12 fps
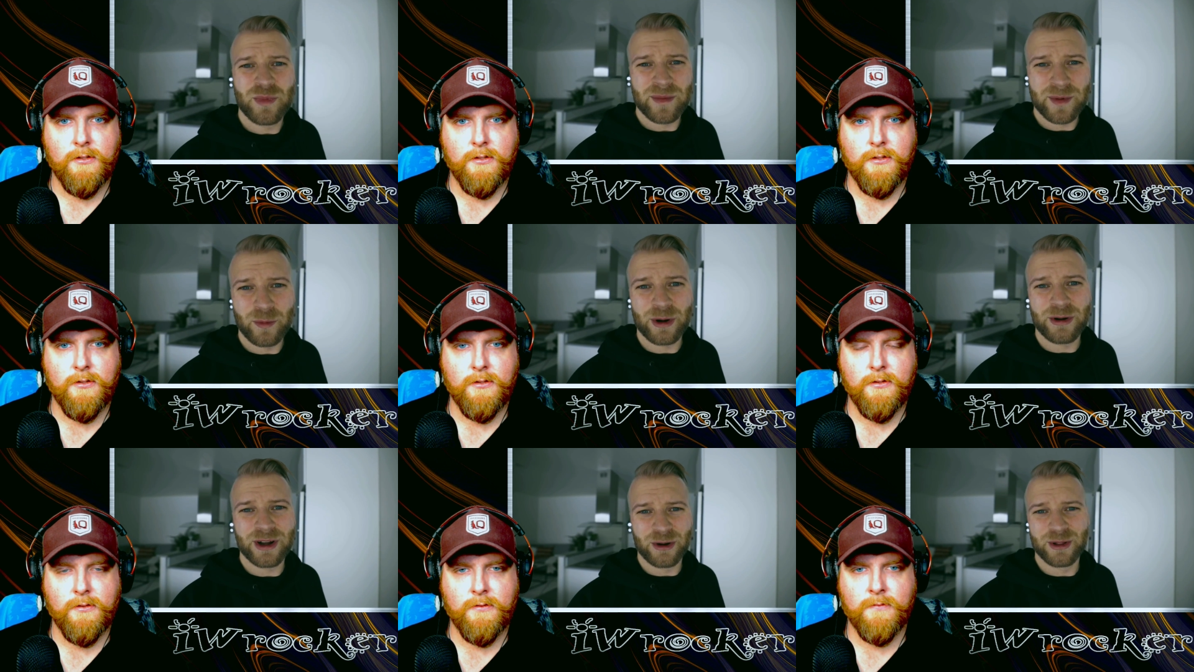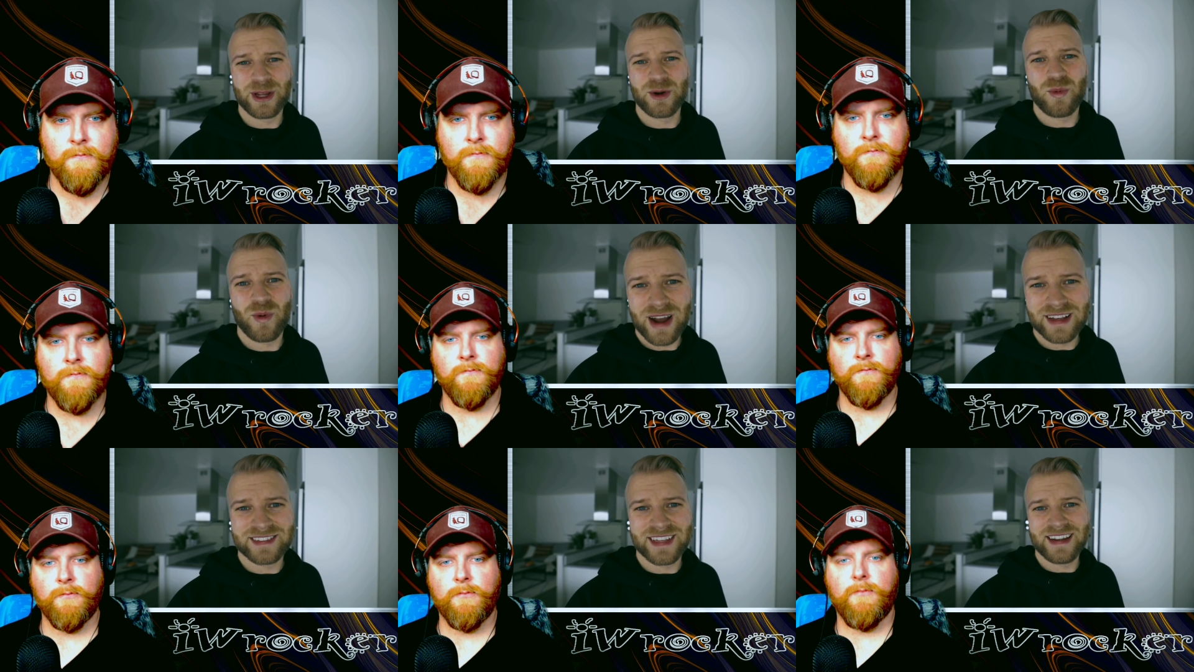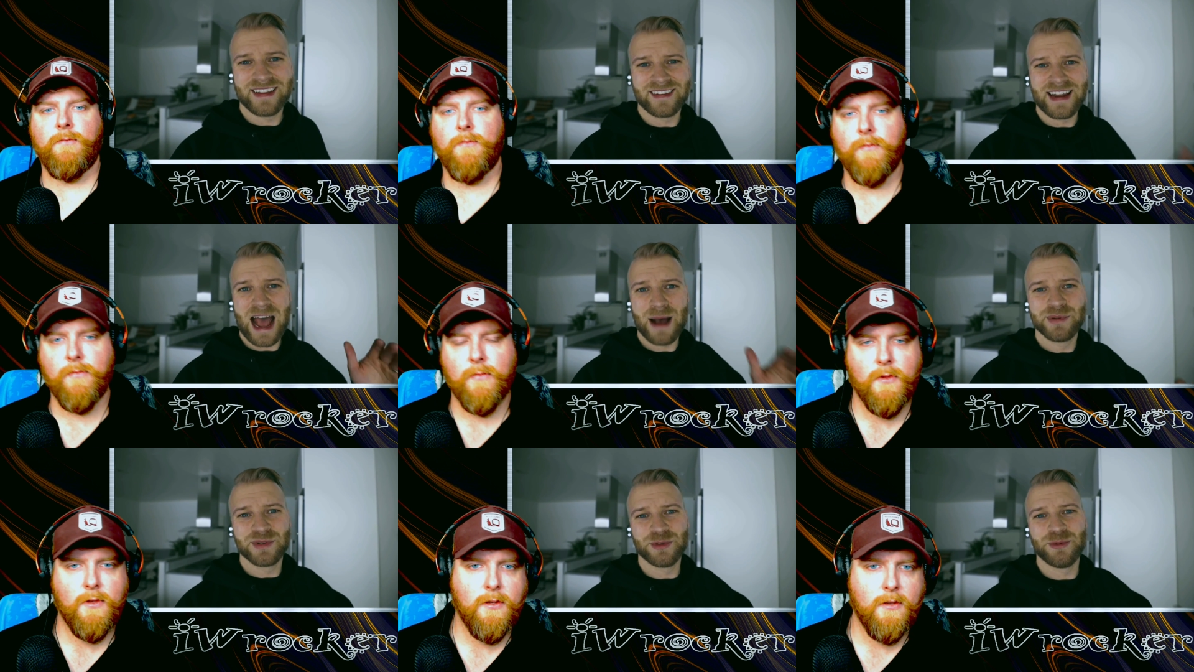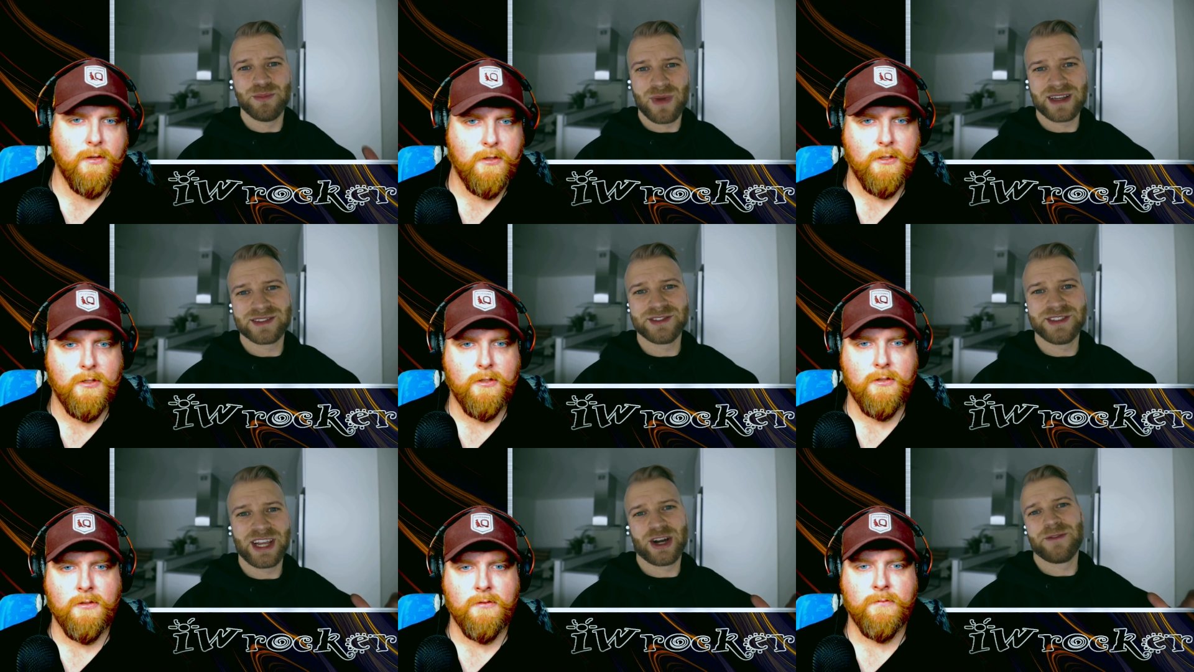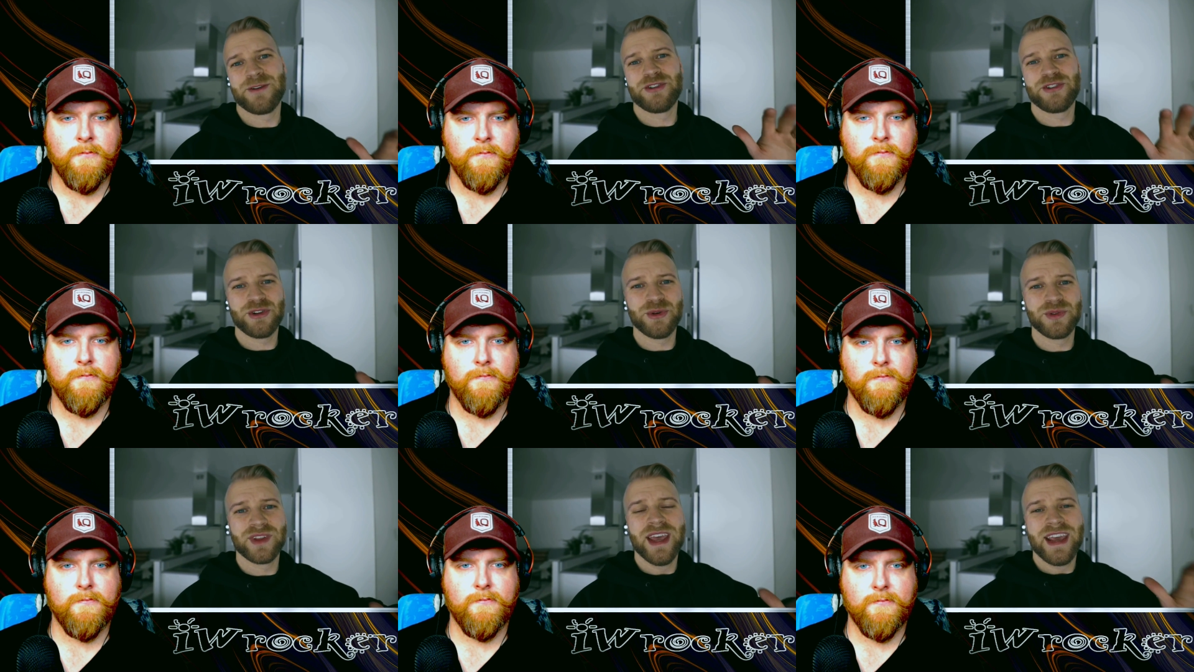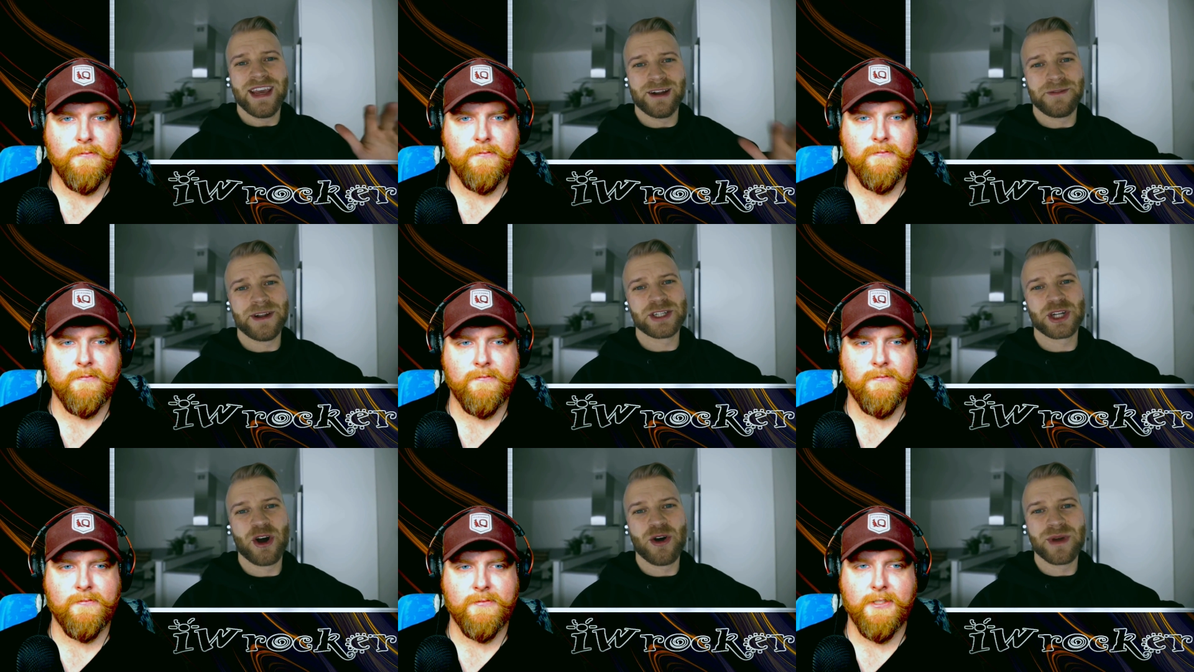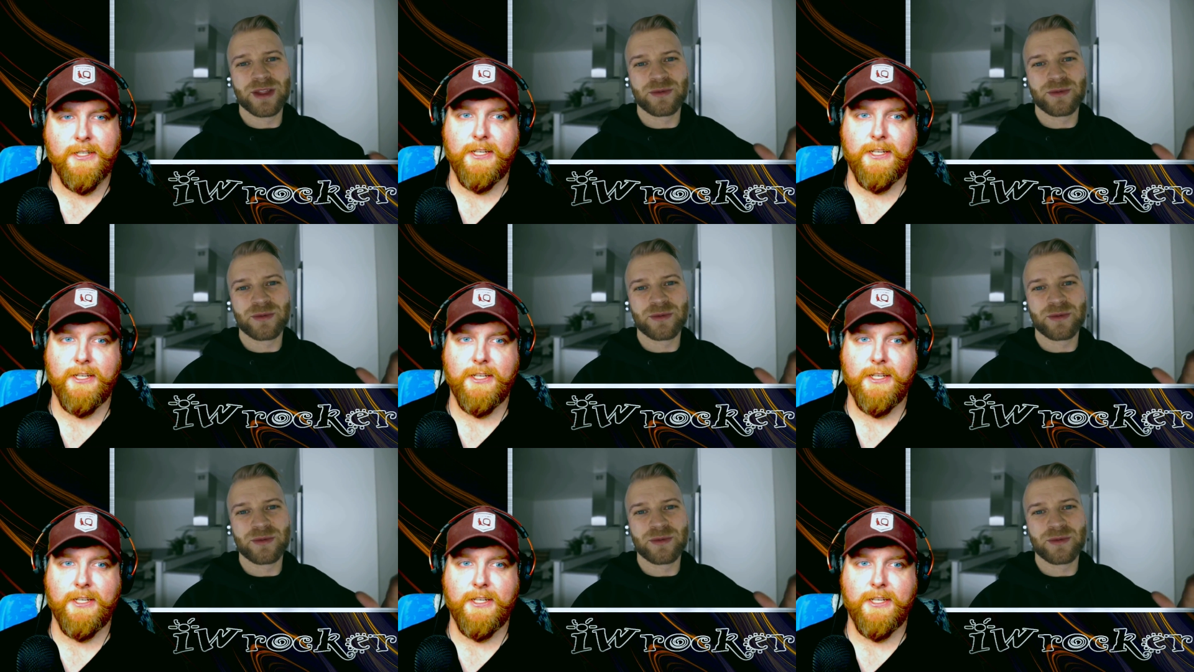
Speaker 1: You might have been wondering earlier why I said it's an absolute must to take off your shoes in a Finnish home.